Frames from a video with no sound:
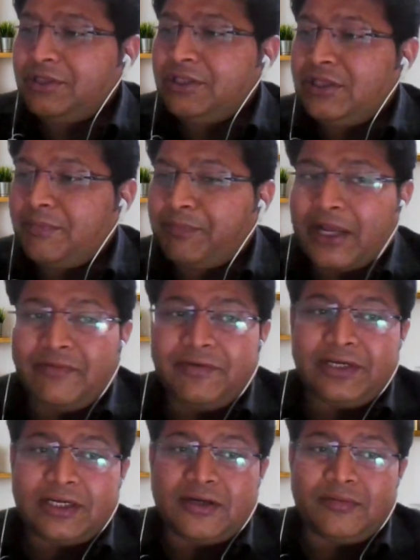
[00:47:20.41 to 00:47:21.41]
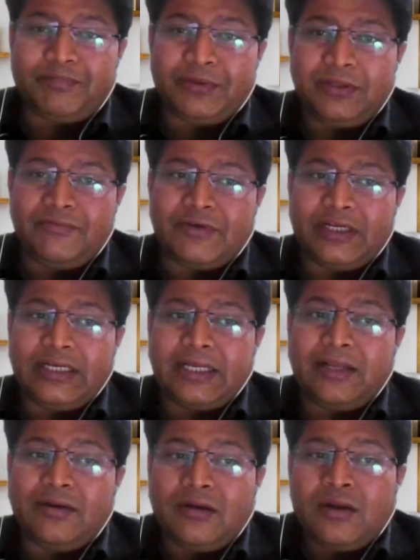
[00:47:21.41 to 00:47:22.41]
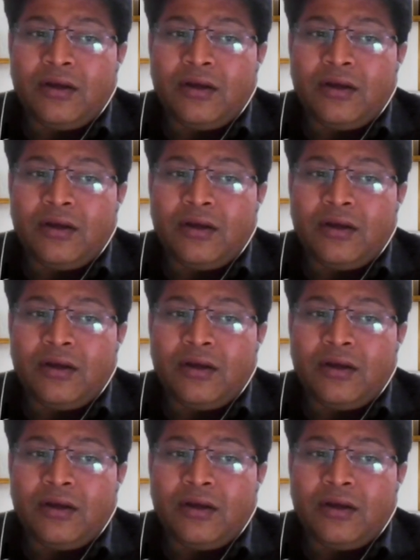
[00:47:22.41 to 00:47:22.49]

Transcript: In the private company, one can